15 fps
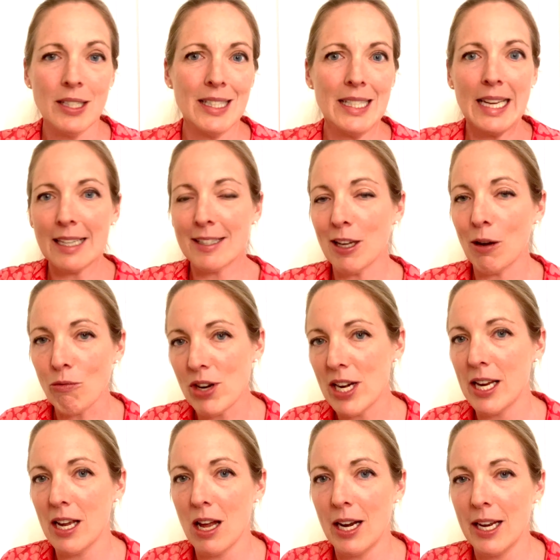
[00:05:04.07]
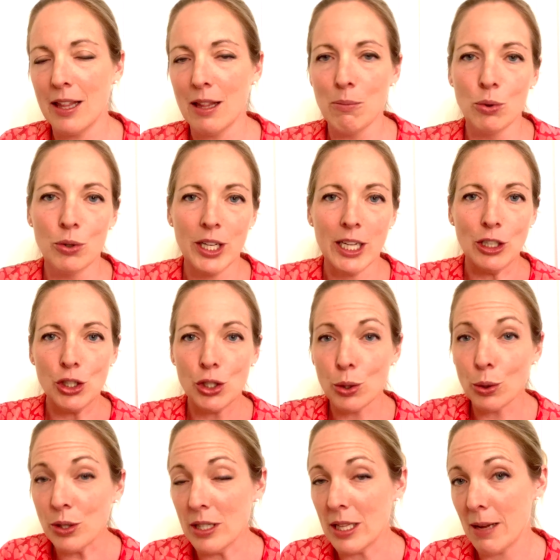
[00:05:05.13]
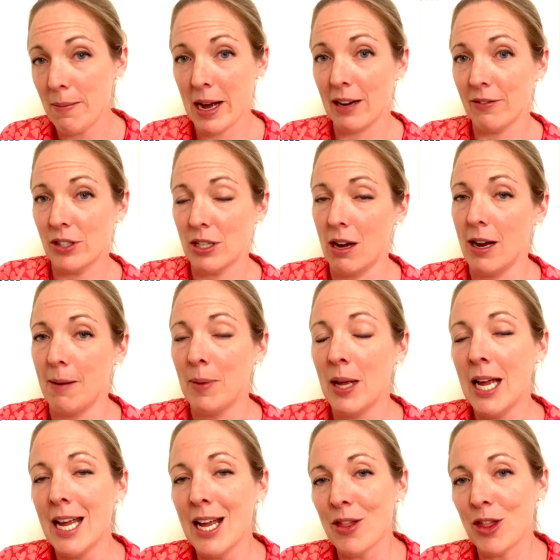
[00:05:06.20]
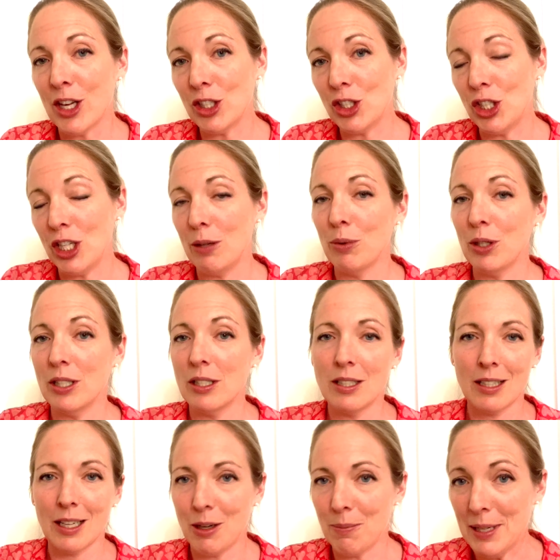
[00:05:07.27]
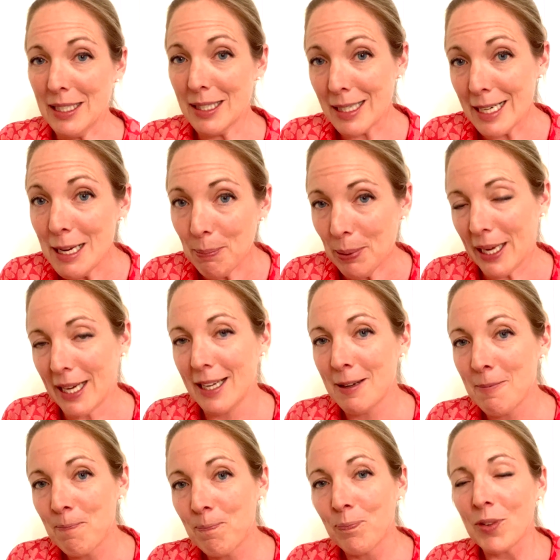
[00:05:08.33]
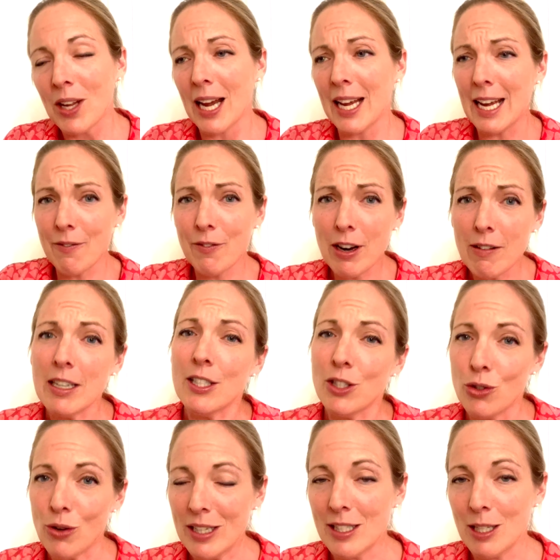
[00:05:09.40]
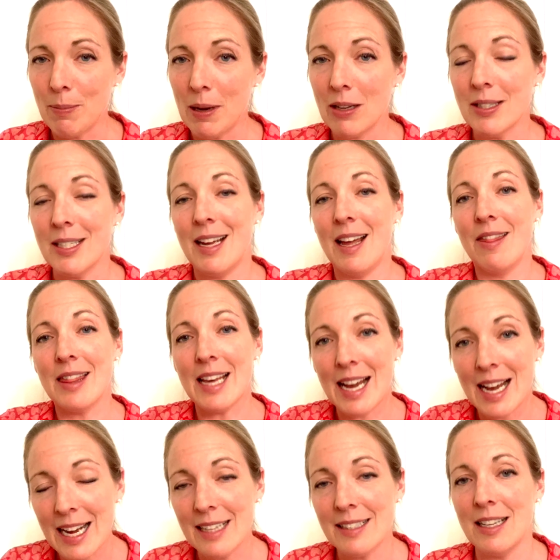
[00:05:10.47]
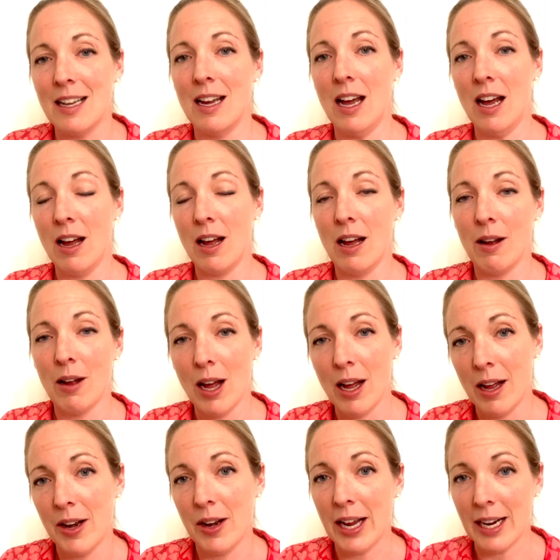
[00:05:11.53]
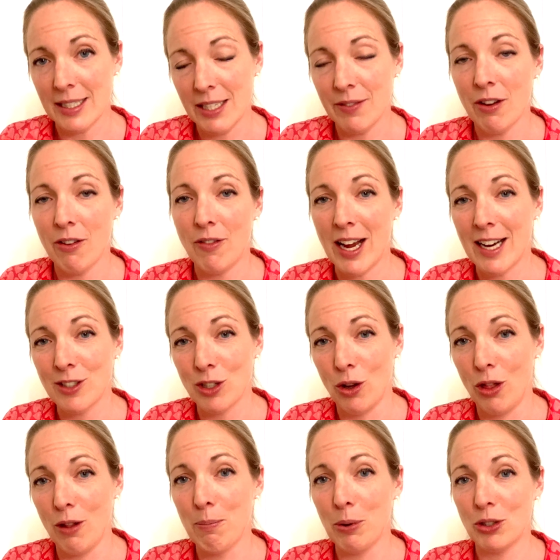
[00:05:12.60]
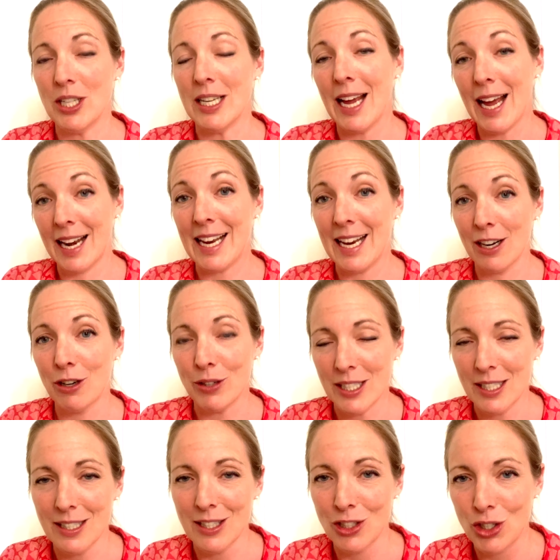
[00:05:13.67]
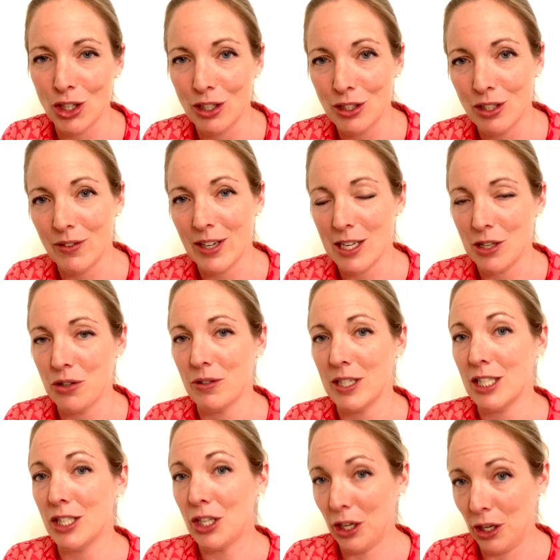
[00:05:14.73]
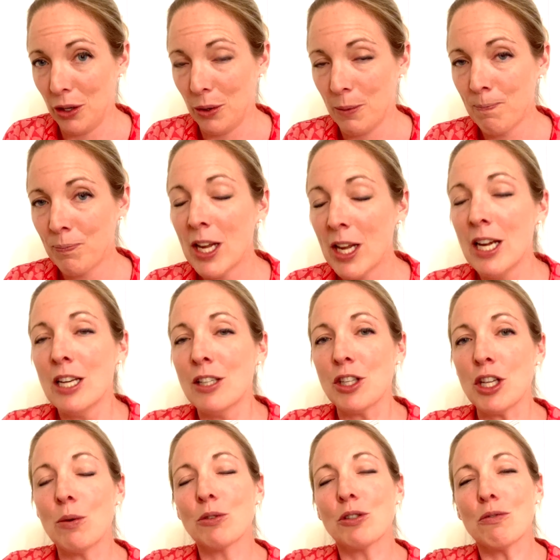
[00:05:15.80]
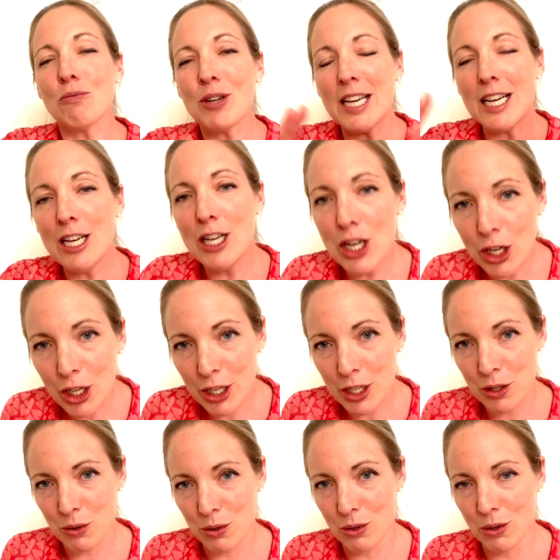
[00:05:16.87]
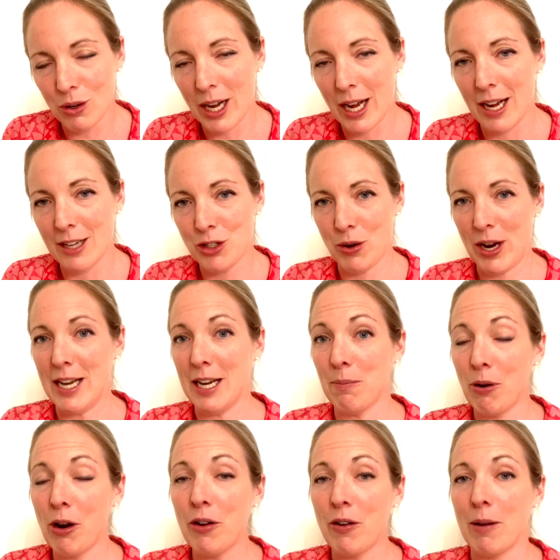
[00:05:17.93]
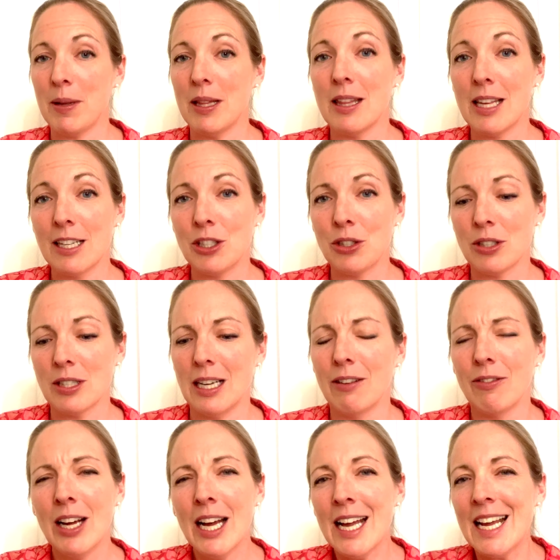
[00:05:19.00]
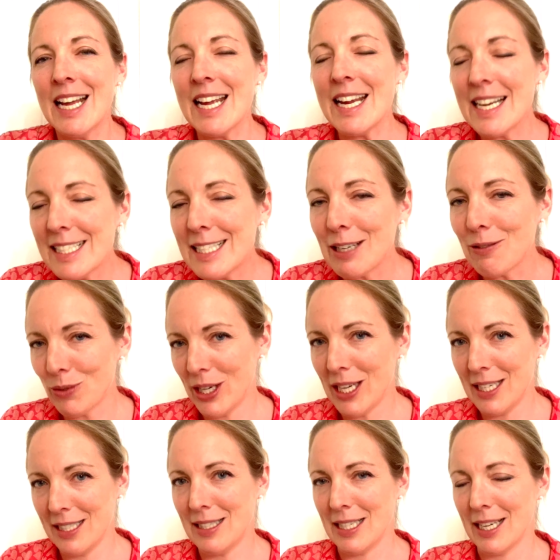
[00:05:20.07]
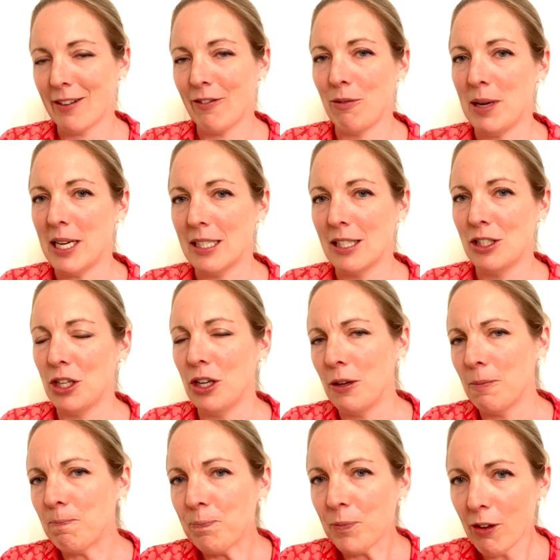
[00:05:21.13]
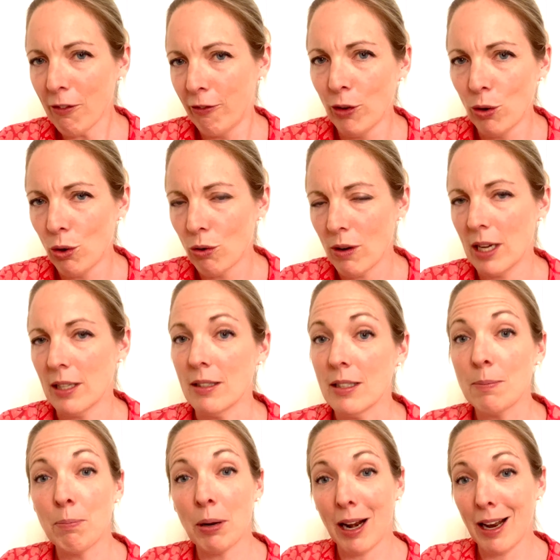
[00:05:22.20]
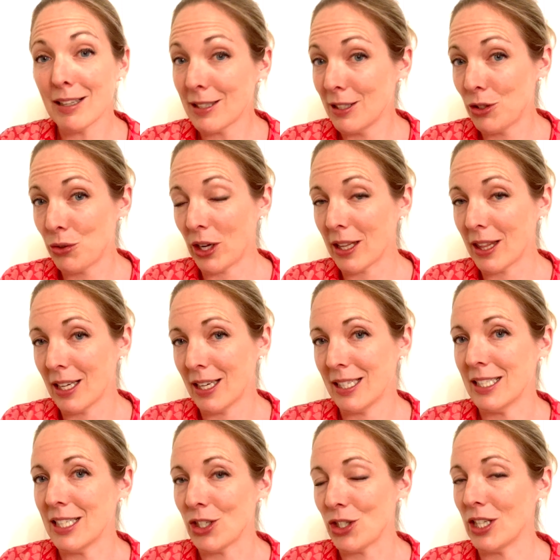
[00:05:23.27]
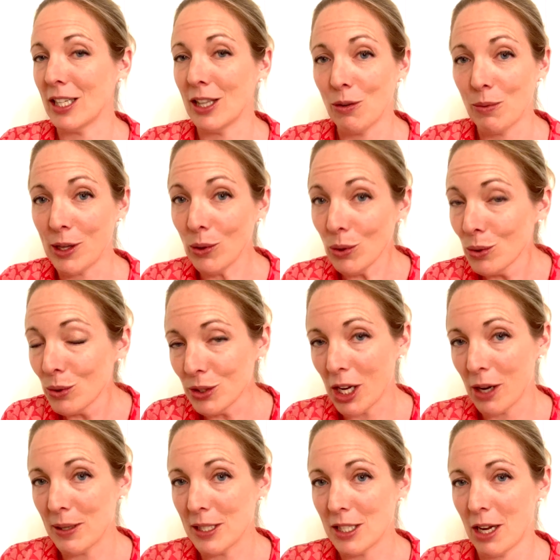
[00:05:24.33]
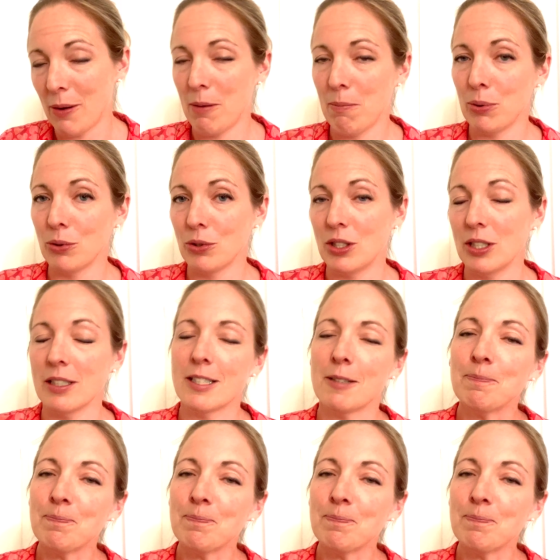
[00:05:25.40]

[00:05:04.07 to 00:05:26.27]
get up really early in the morning, shorten the amount of time that she was going to be sleeping, and get very stressed about it, and that has a negative effect on the body and increases the chance of injury too. So you want to really look at your training program and think to yourself, is it realistic for me to do 4 runs plus the strength and conditioning that we all know is so important?